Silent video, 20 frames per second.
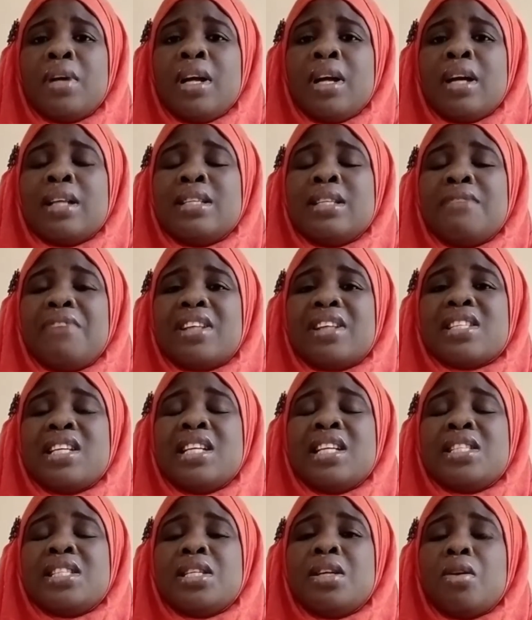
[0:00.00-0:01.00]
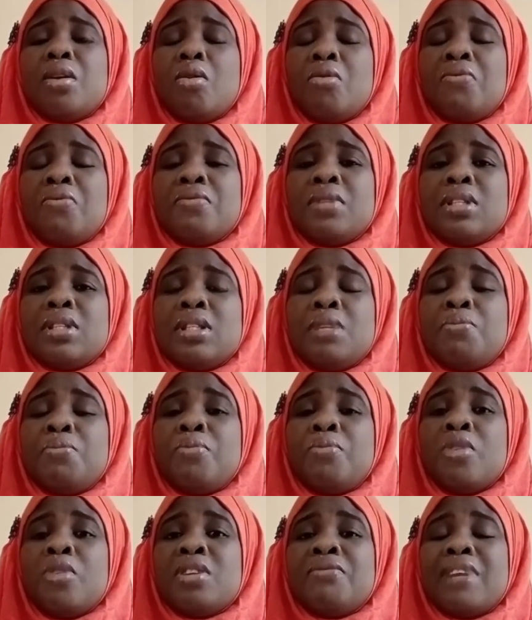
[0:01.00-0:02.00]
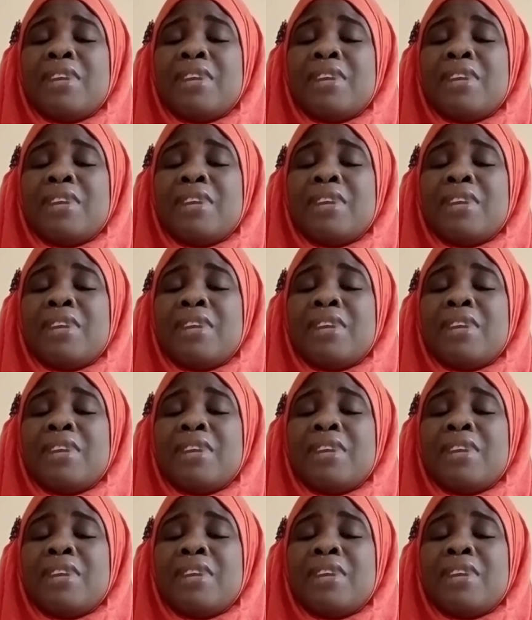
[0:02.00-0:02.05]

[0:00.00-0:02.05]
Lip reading: the fertility of the pond